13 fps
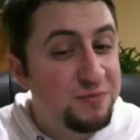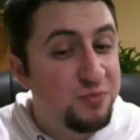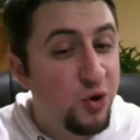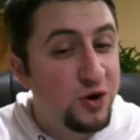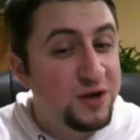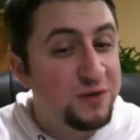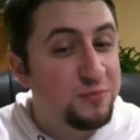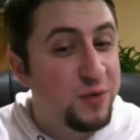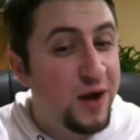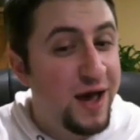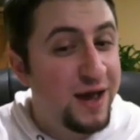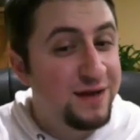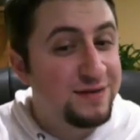a
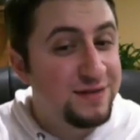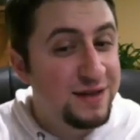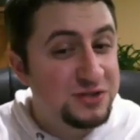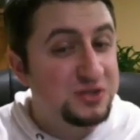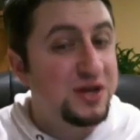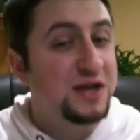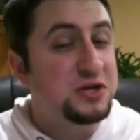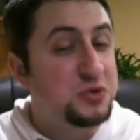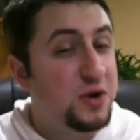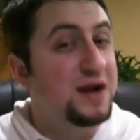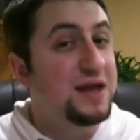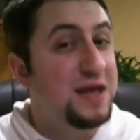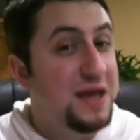porcupine. Let's not
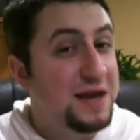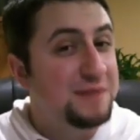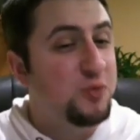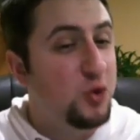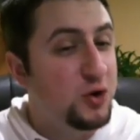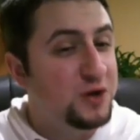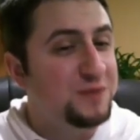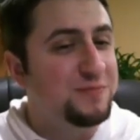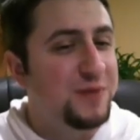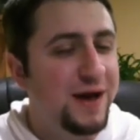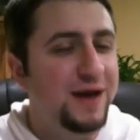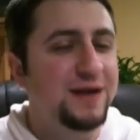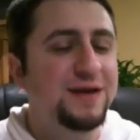try to eat a
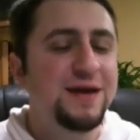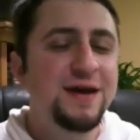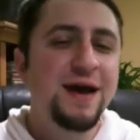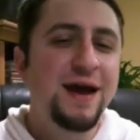porcupine.